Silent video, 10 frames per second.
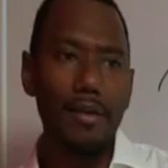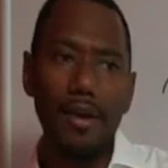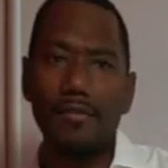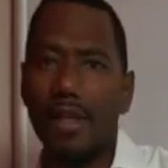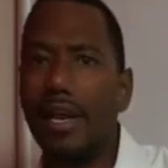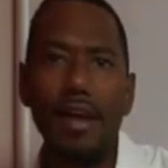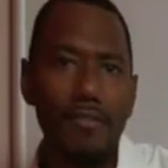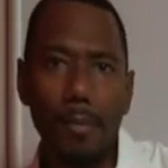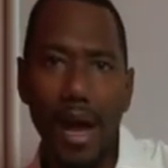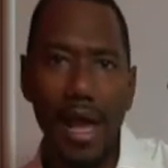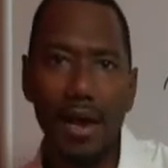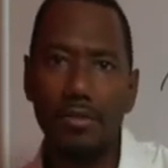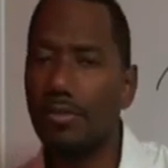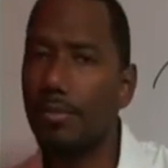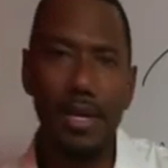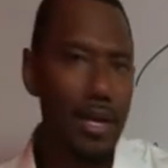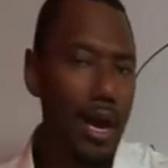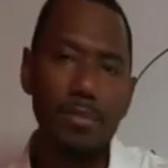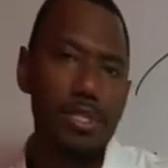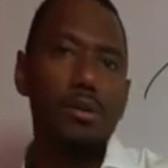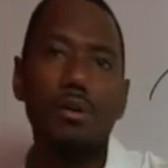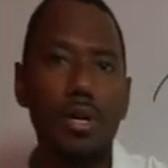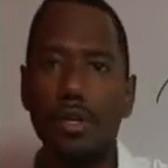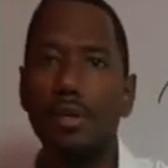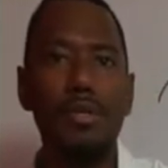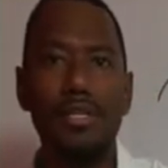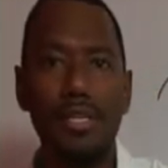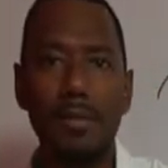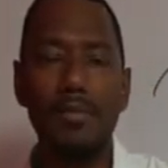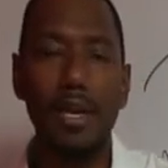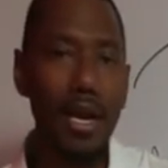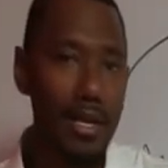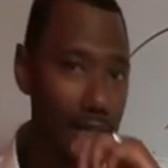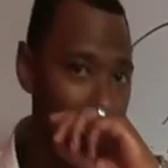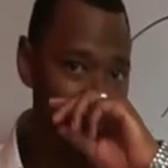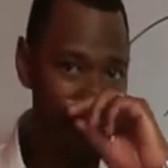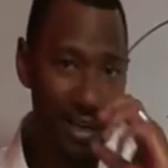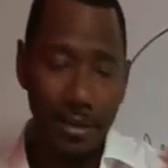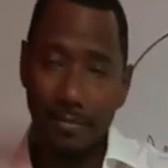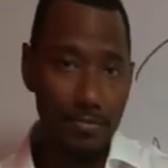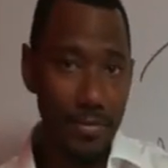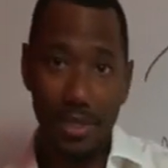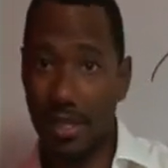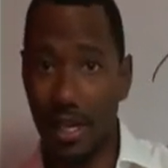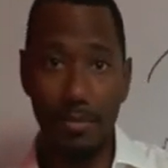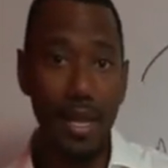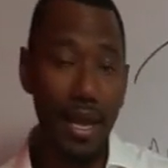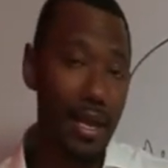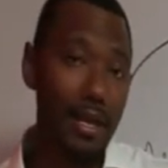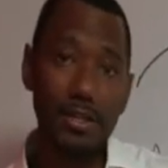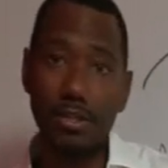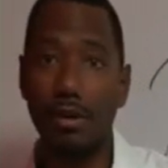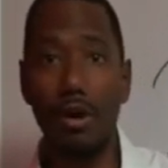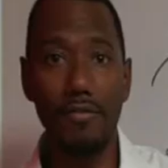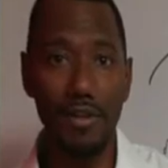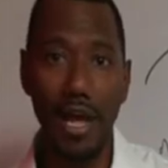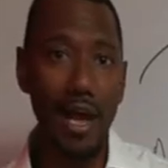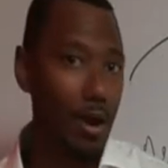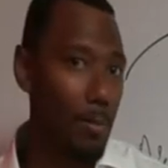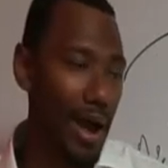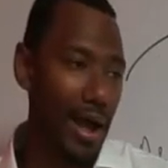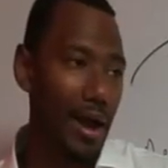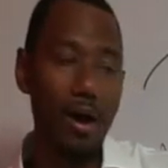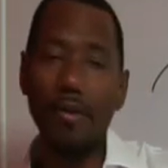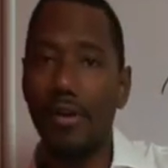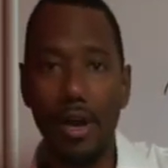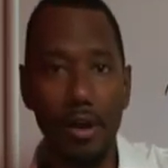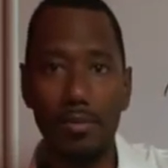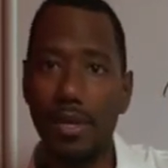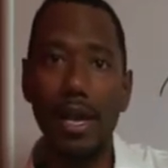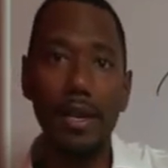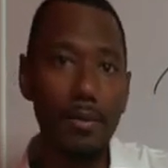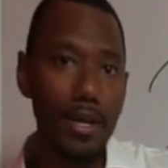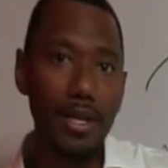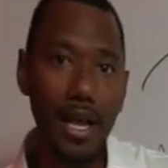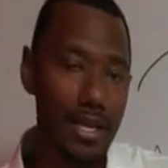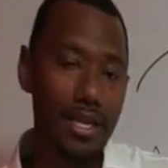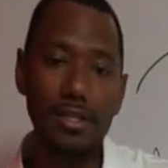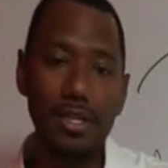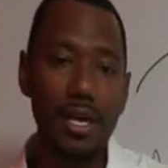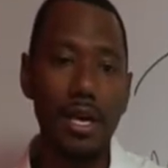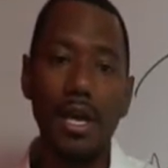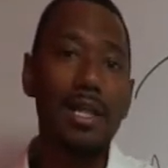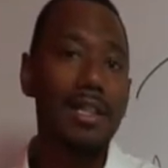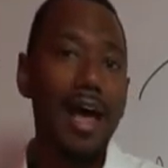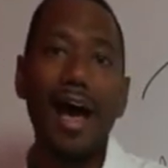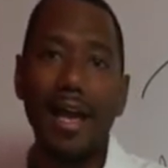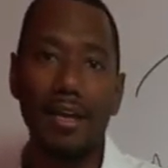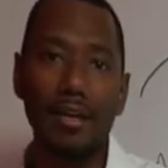If they never buy a house from me, I'm still going to do the same thing I did the same day and still offer that help. I offer help to anyone that needs it, that I